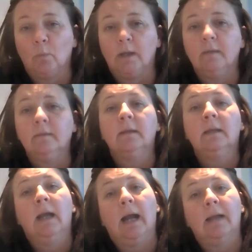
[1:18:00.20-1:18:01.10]
with,
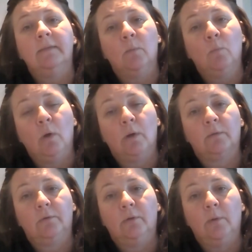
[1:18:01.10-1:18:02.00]
and then work
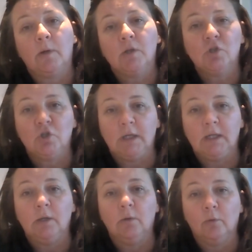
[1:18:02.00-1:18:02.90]
through Orange
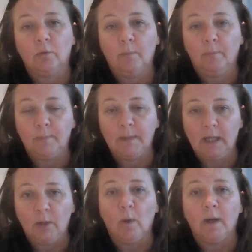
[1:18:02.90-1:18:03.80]
Genie or
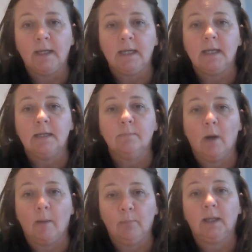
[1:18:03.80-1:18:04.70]
PAYE
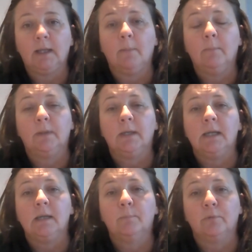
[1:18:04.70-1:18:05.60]
umbrella
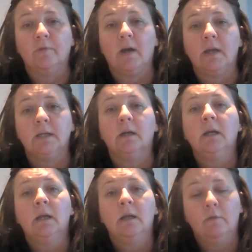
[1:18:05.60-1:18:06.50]
company provider
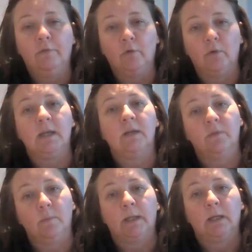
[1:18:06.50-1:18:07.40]
for any of
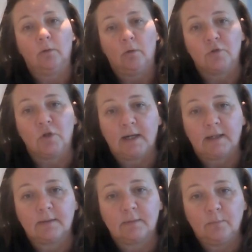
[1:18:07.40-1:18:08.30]
the bigger
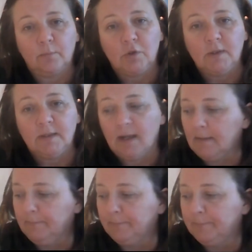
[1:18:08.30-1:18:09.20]
contracts. Would you say?